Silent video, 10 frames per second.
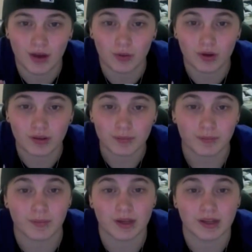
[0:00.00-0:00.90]
What up?
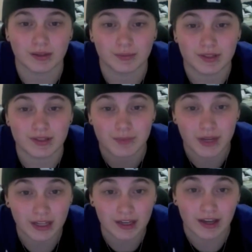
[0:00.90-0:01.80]
My name is
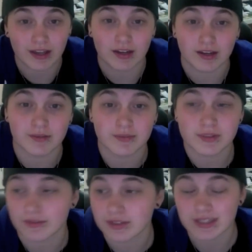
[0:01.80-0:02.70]
Megan, and I am
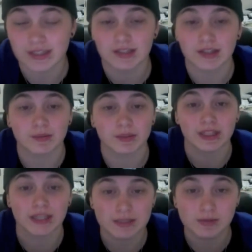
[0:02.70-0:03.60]
17, and I'm
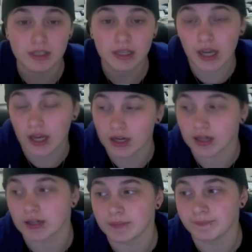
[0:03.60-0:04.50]
a lesbian.
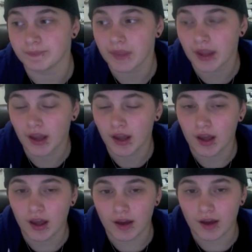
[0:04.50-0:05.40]

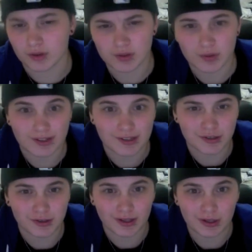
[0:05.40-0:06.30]
I've always wanted to
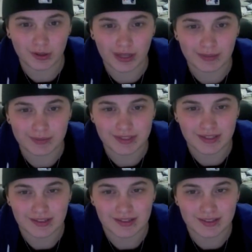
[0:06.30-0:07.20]
join a collab
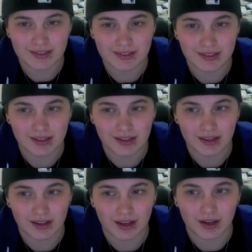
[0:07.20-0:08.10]
since
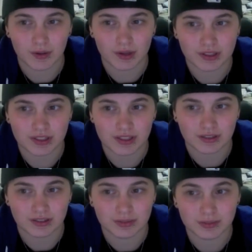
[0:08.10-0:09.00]
I watched
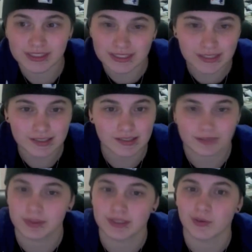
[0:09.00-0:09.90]
LGBT teens.
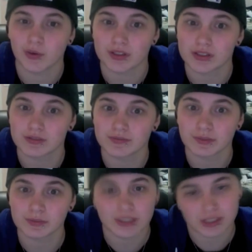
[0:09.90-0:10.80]
I've been watching them
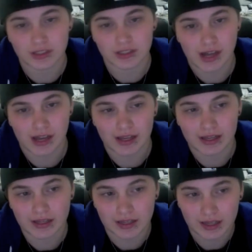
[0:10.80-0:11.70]
from the start,
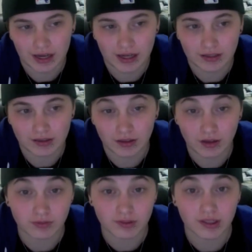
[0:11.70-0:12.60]
and I
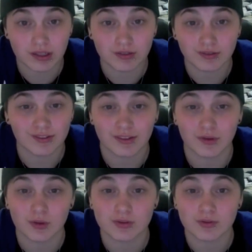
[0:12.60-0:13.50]
love what they do, and I've
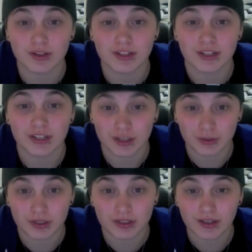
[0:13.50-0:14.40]
always wanted to do
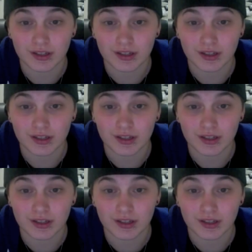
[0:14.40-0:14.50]
it.